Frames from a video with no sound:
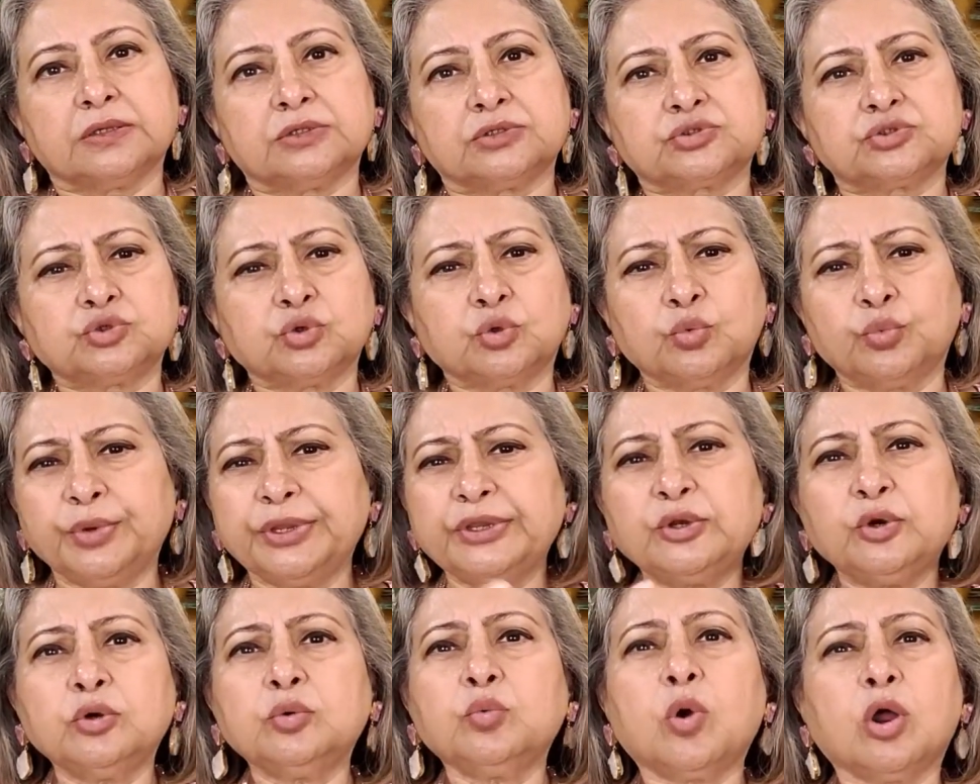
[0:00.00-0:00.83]
So
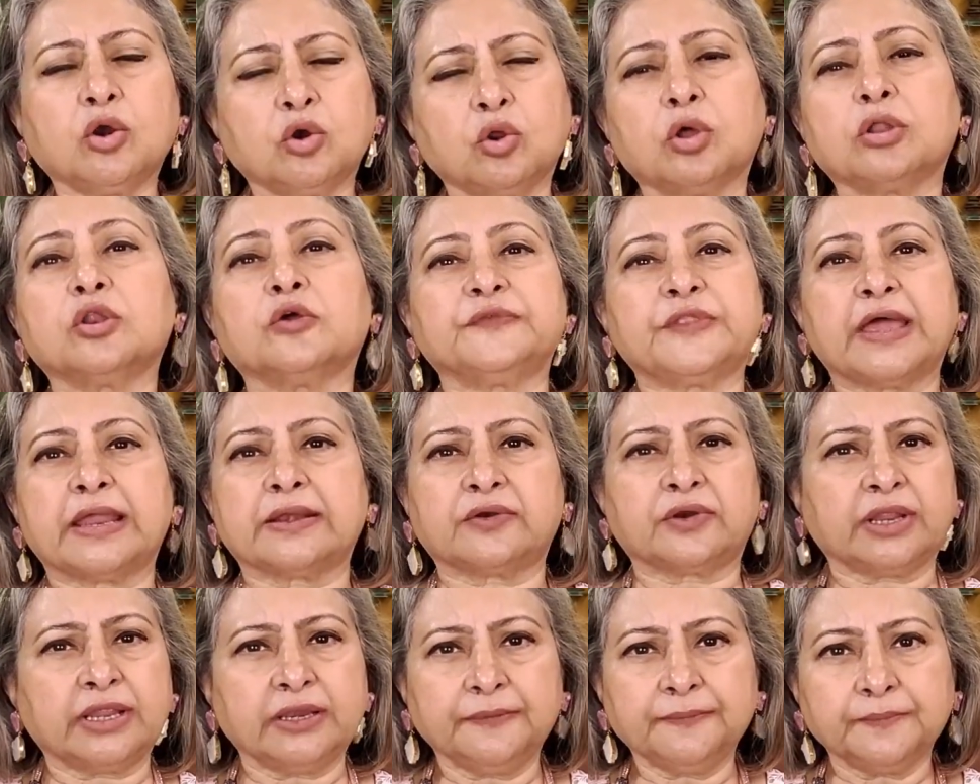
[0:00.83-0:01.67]
we don't want all of
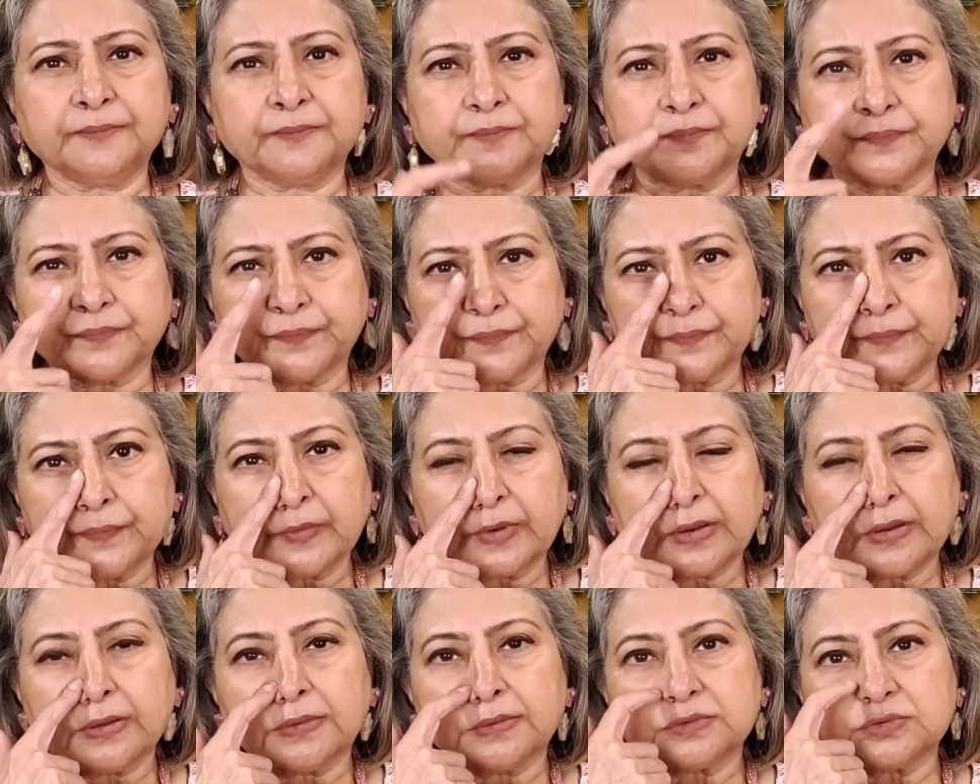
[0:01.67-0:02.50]
that, right?
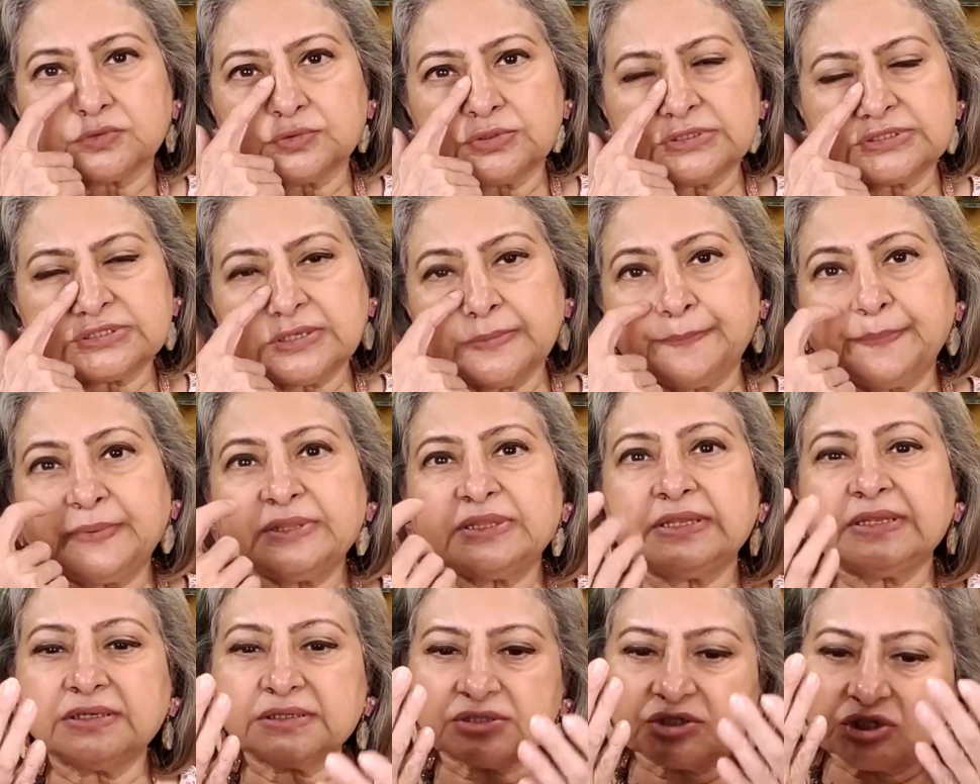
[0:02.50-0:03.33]
So the simple
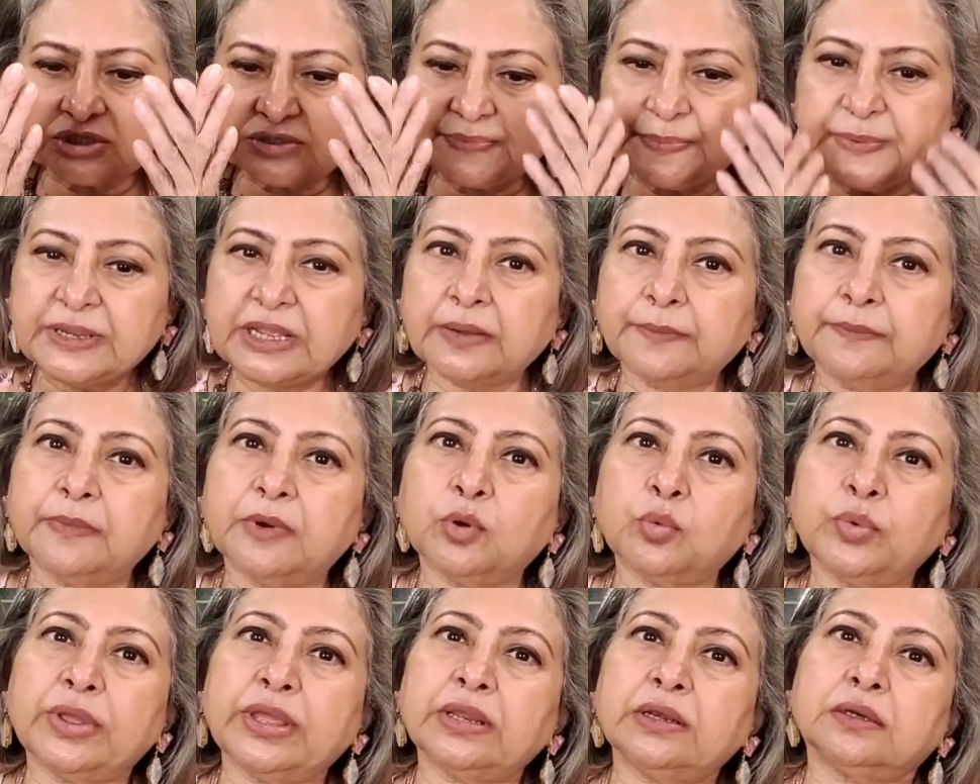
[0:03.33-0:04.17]
thing is just become
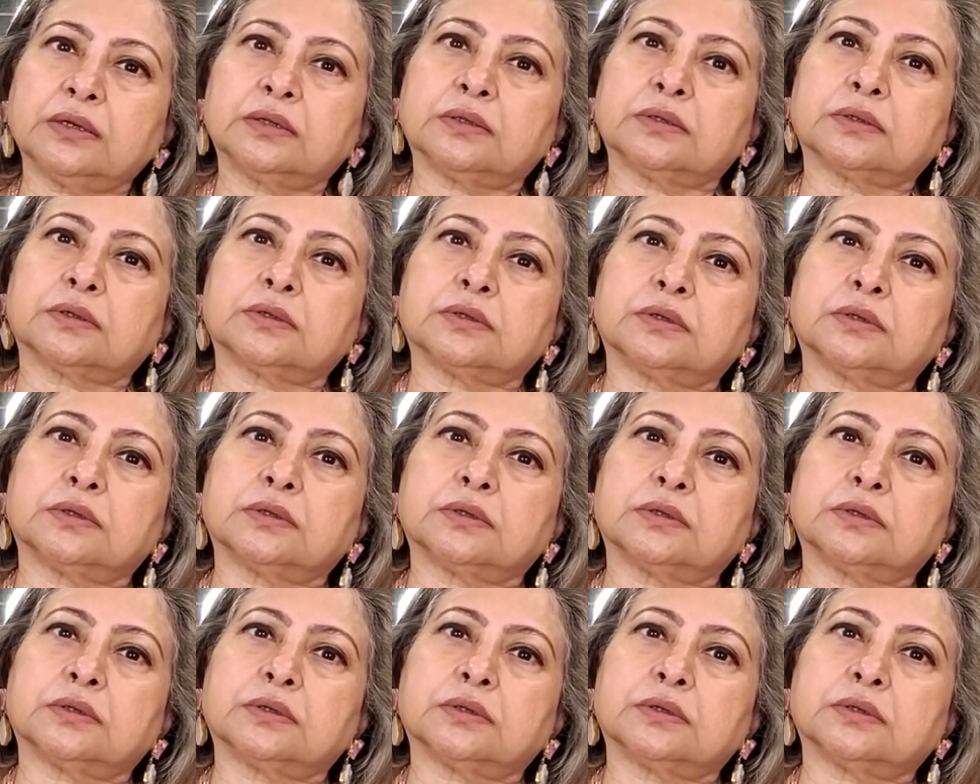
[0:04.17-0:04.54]
aware